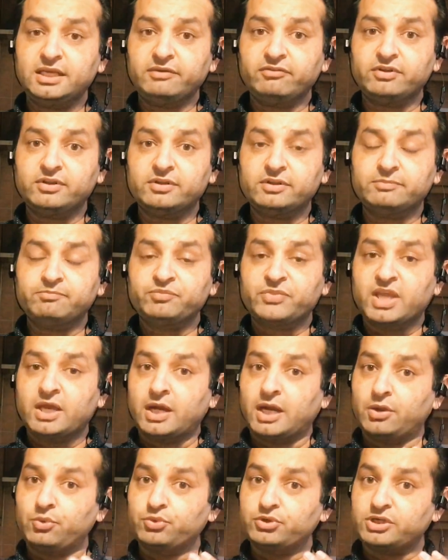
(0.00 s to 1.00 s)
level,
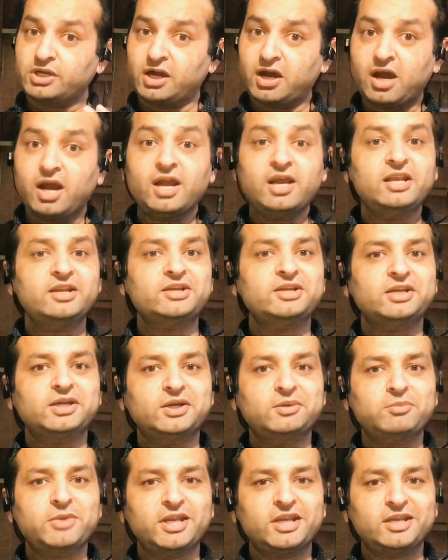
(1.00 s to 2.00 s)
I would highly
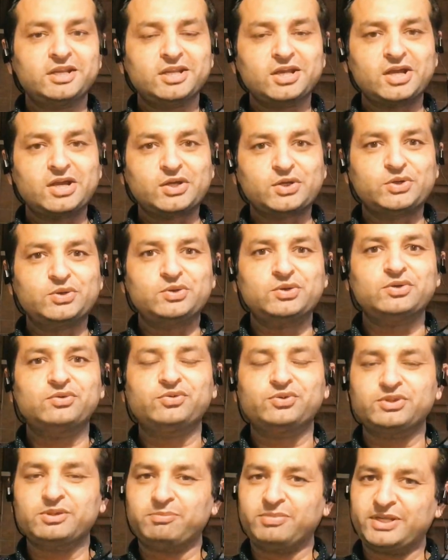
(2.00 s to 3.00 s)
recommend go
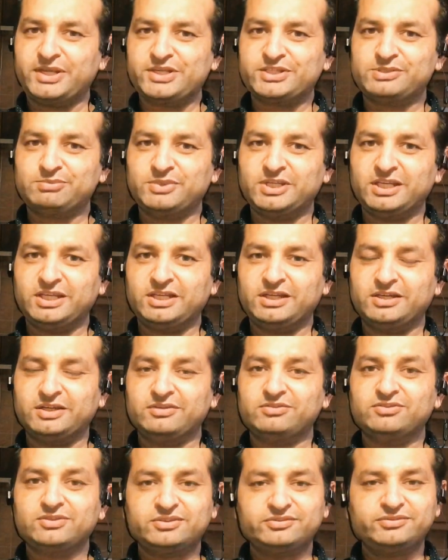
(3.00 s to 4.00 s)
for the placement
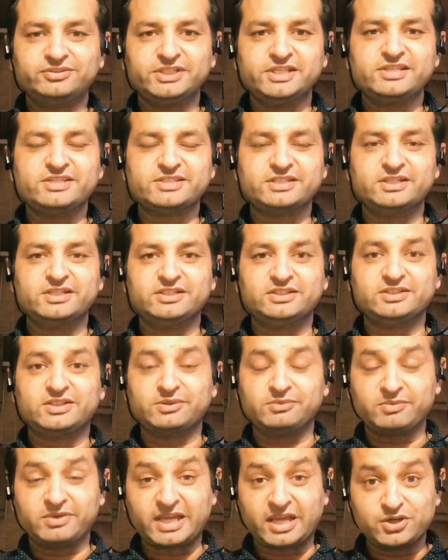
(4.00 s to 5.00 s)
year. The reason,
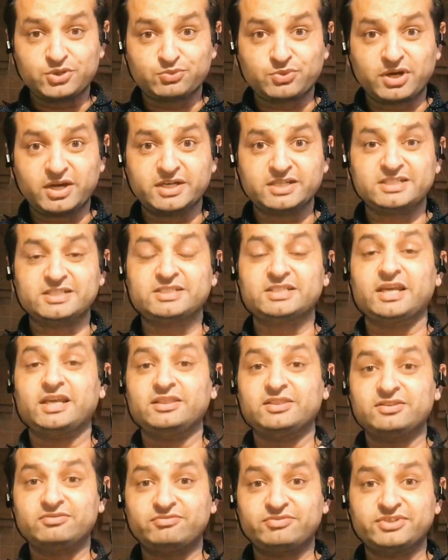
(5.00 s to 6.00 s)
the advantage
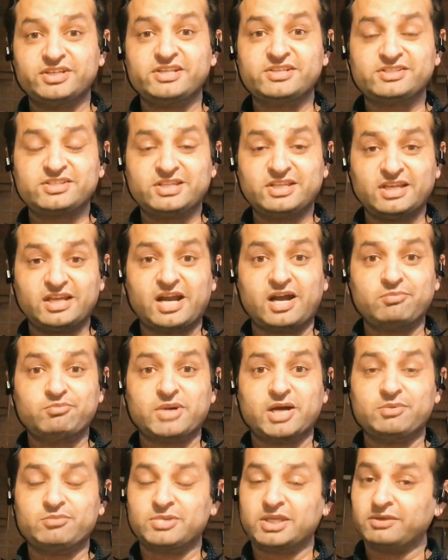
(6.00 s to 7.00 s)
and the reasoning
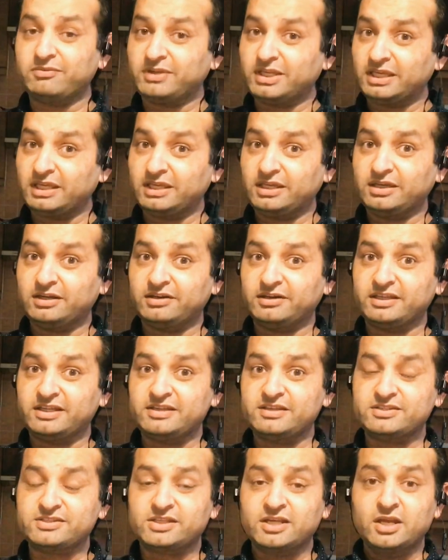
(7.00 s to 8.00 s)
I'm giving here
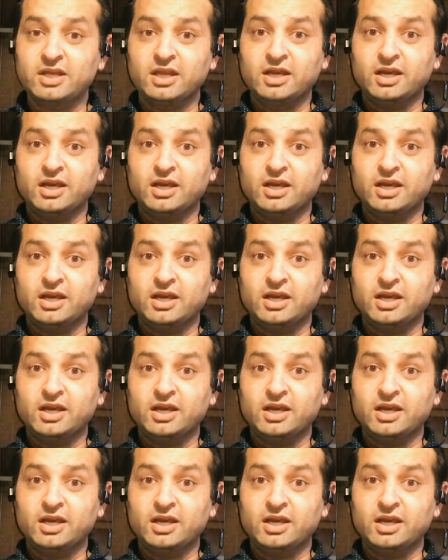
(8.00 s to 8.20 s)
is